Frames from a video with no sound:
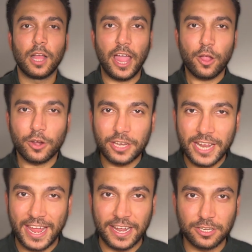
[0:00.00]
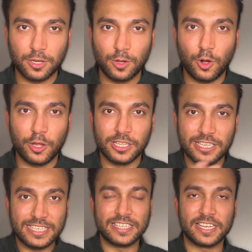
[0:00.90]
I got an 8 on the
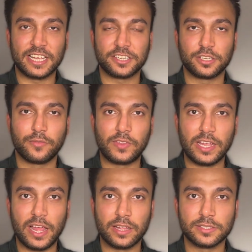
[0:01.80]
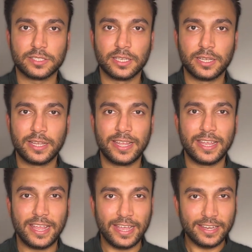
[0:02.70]
listening section of the IELTS.
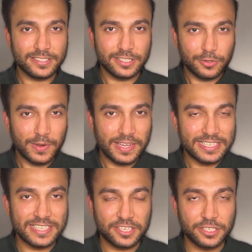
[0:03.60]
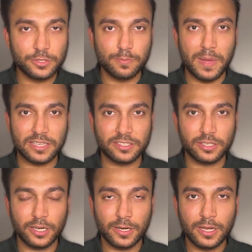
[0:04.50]
It is a tricky section to
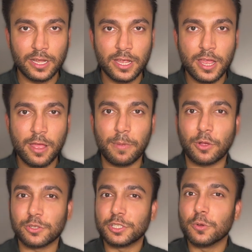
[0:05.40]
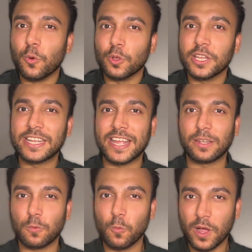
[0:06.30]
master because you only
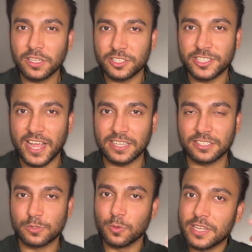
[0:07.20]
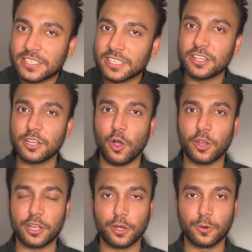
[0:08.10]
get one chance to listen the
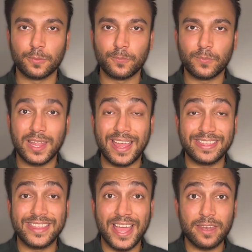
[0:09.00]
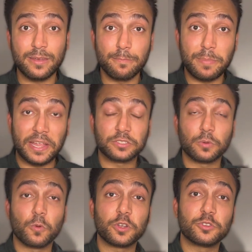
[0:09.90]
audio and then, based
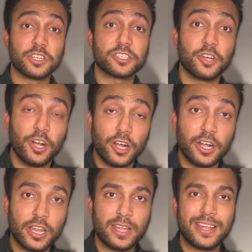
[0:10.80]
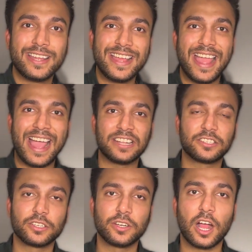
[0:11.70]
on what you just heard,
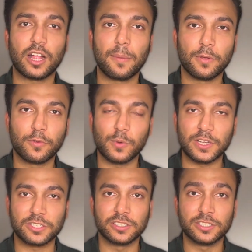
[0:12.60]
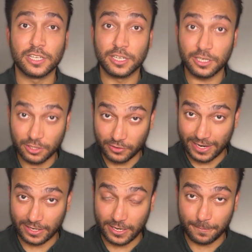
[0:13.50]
answer a couple of questions correctly.